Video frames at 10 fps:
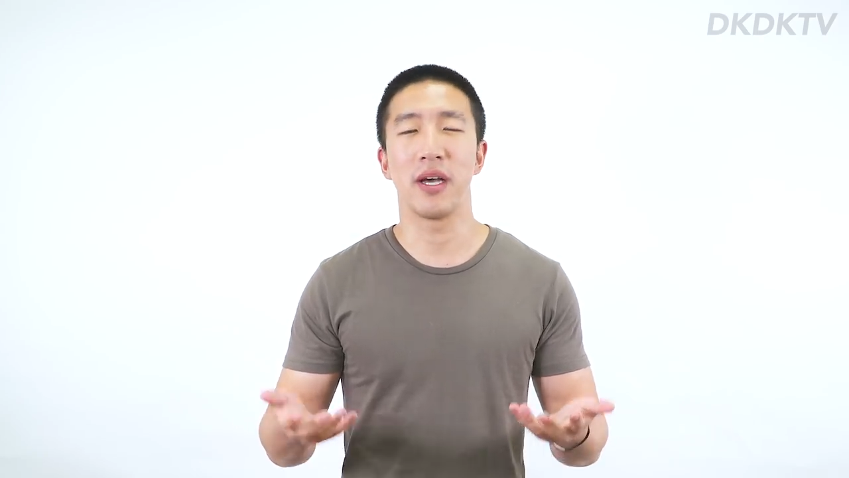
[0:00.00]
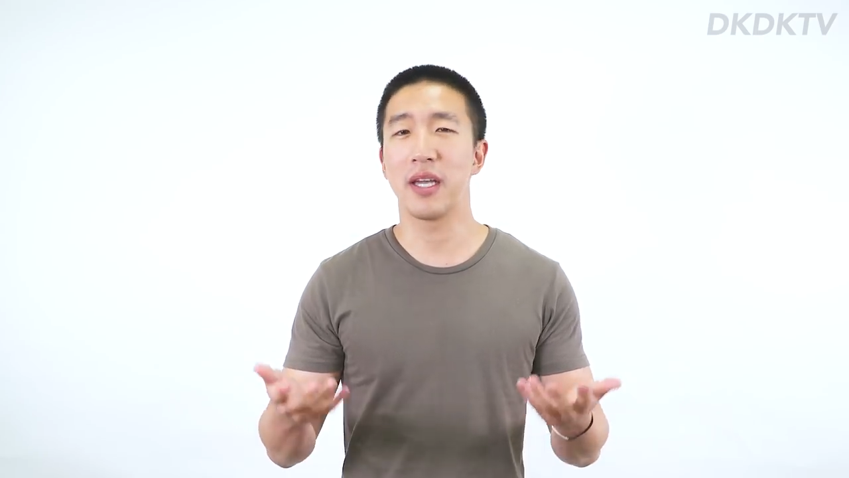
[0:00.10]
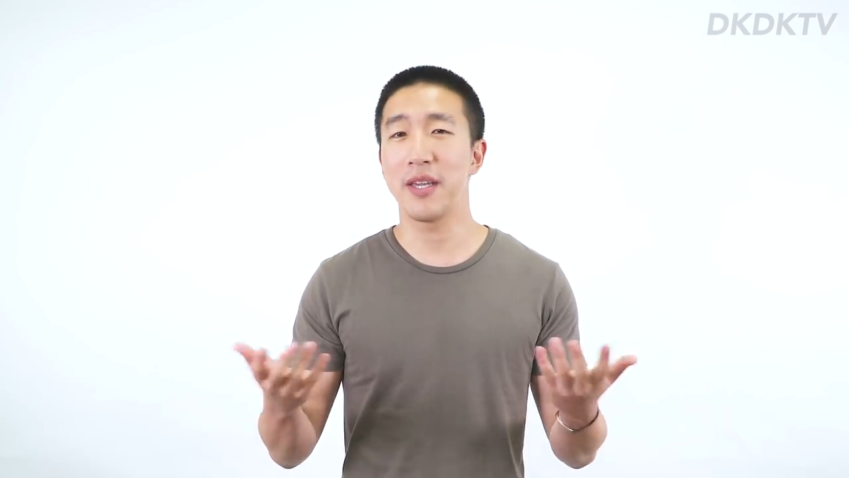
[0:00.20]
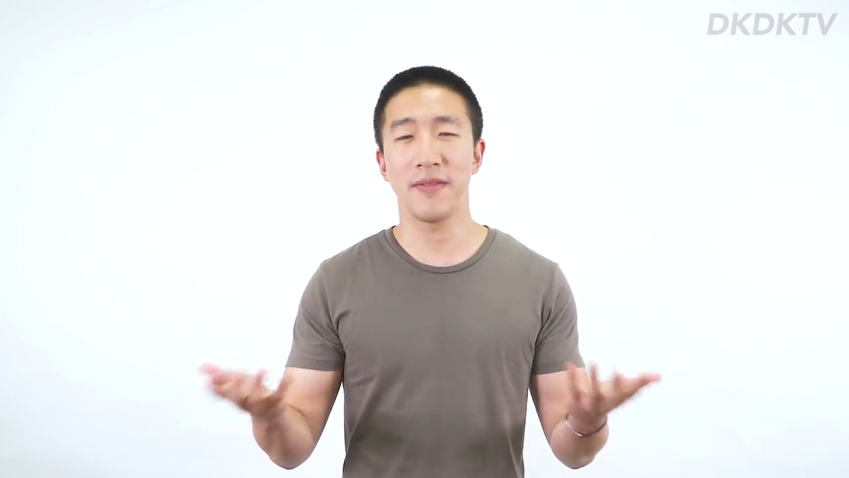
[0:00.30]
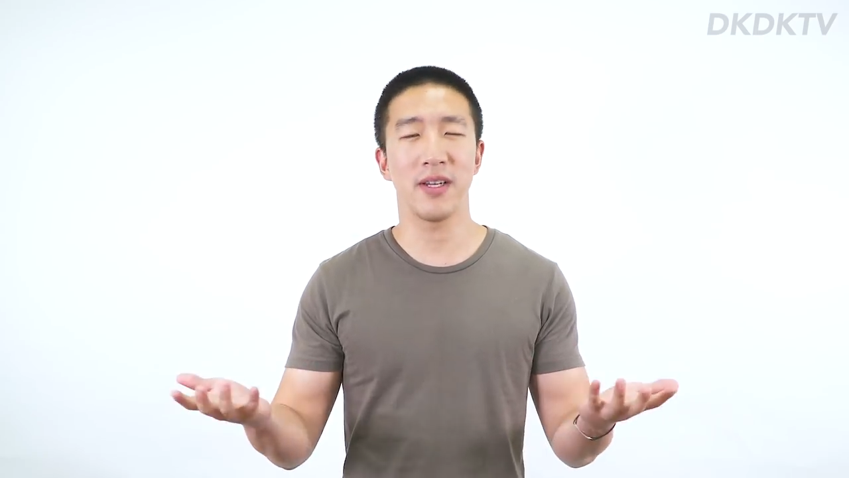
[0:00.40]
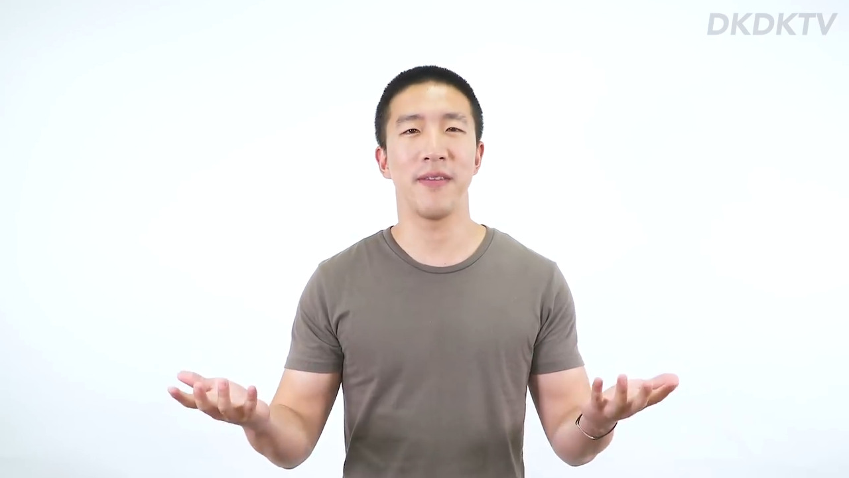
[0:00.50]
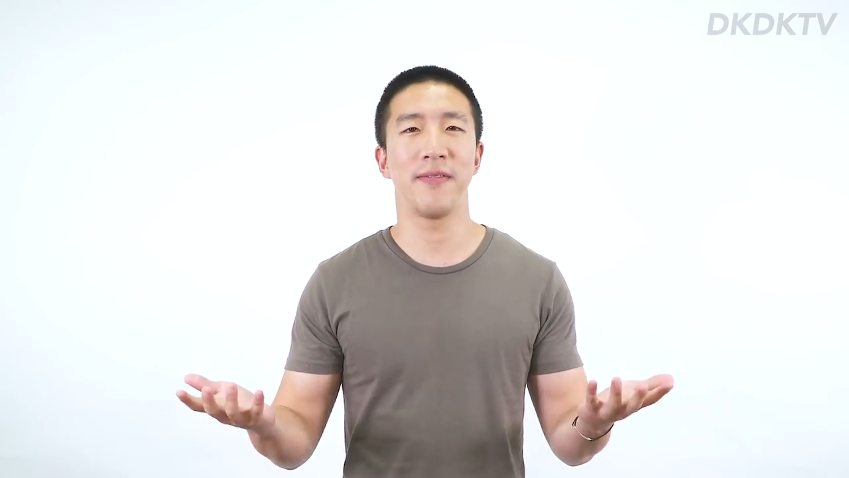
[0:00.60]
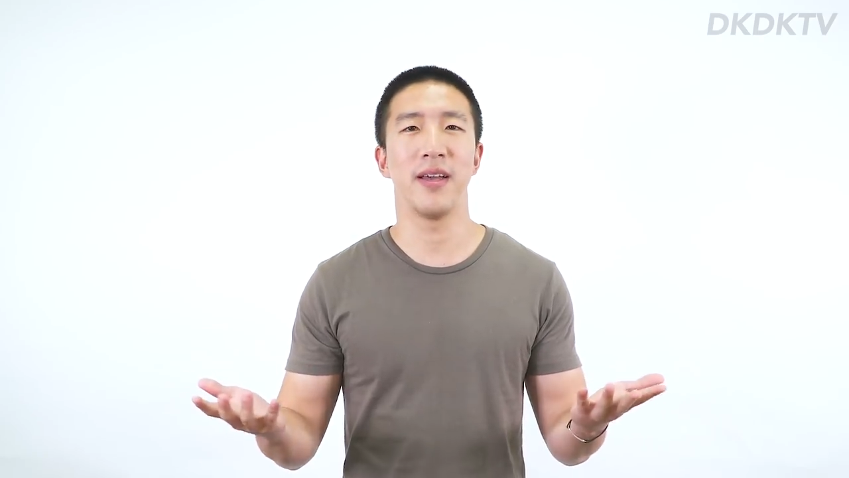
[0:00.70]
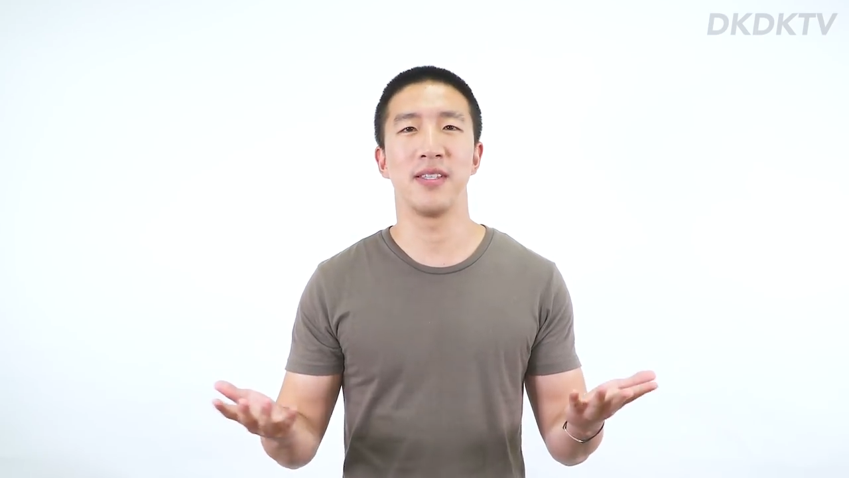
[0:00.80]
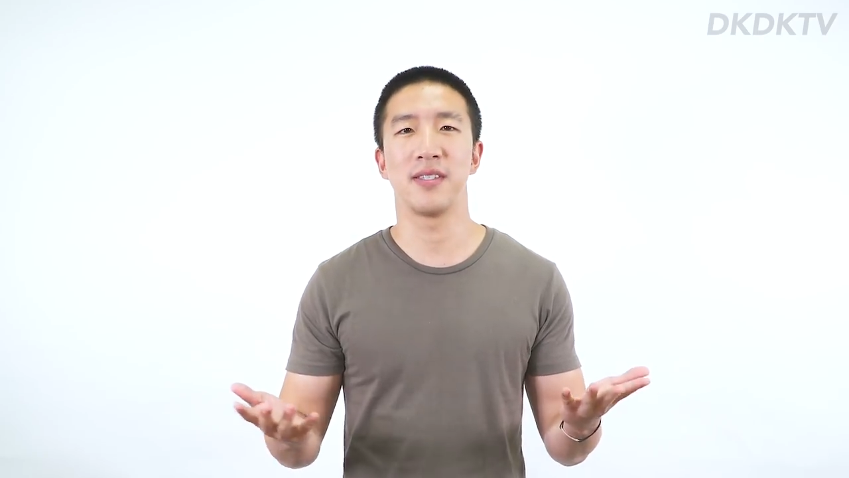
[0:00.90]
even
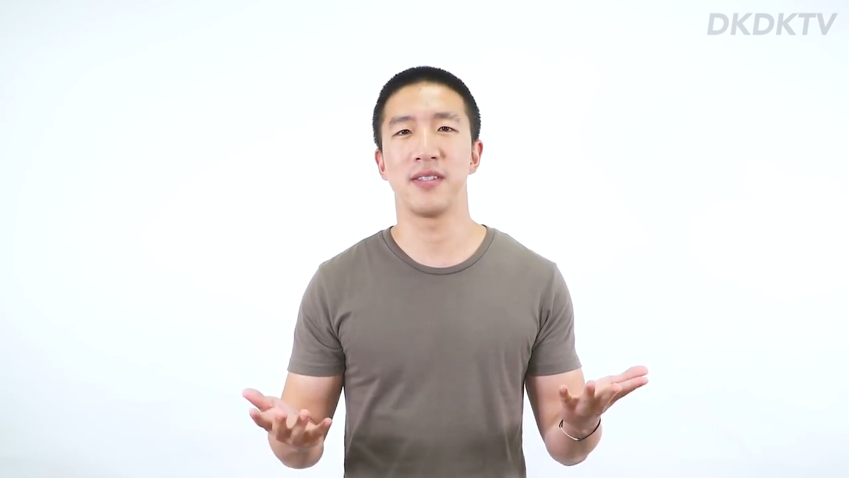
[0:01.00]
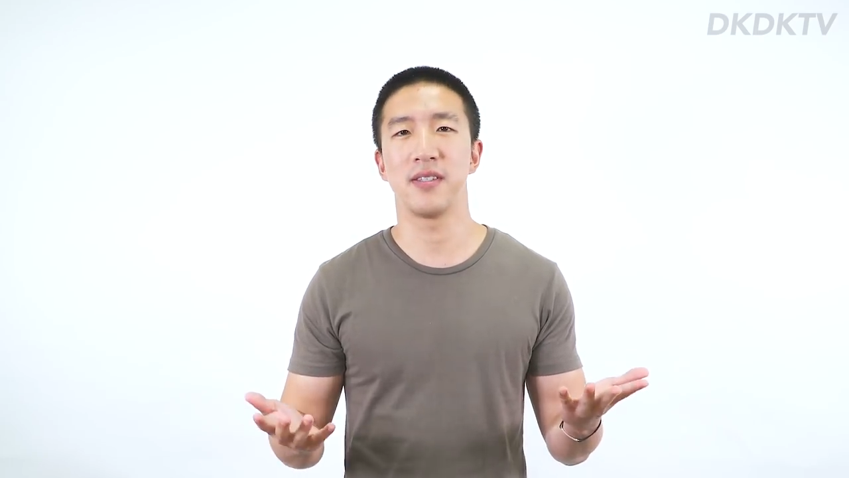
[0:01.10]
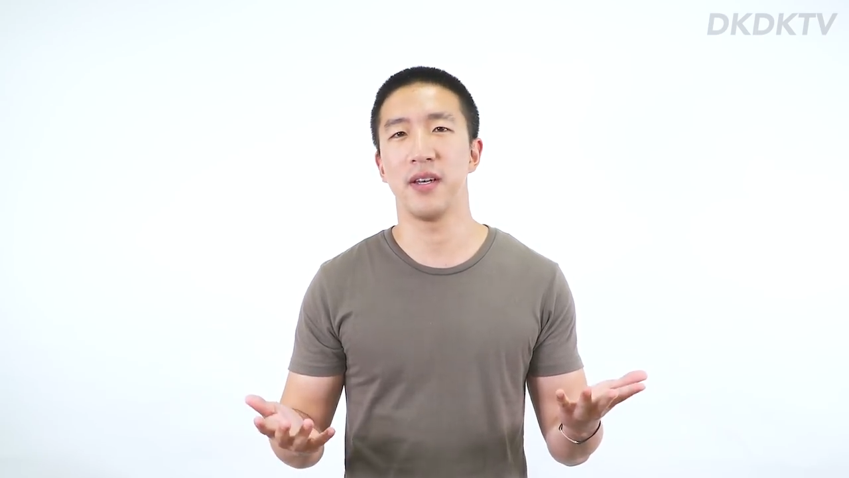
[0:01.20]
if it's